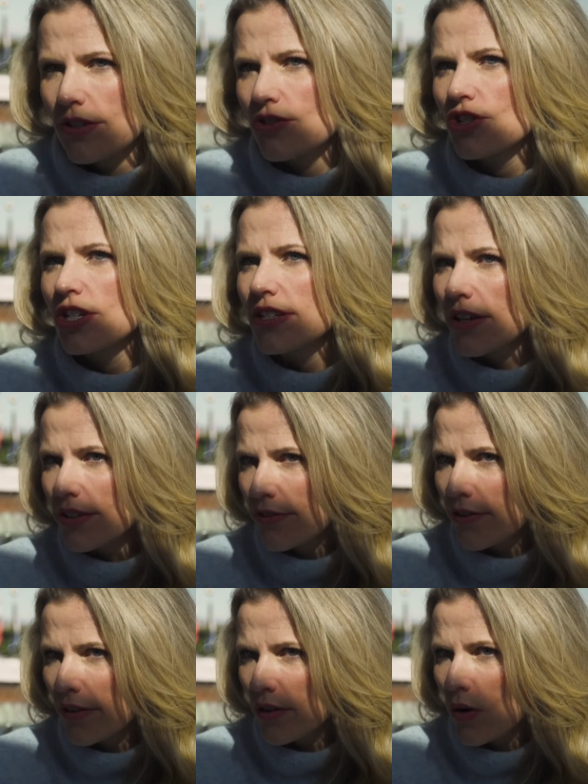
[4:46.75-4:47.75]
There's a cheese out there
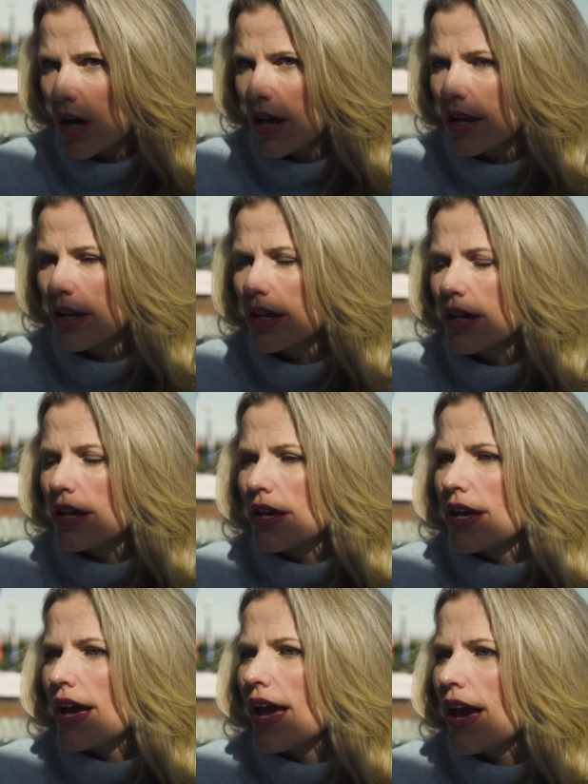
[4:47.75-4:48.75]
for everyone,
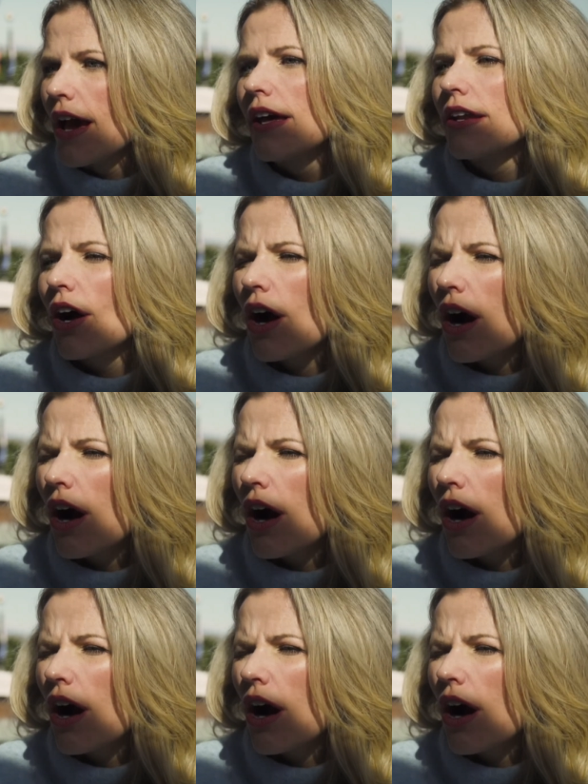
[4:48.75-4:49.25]
and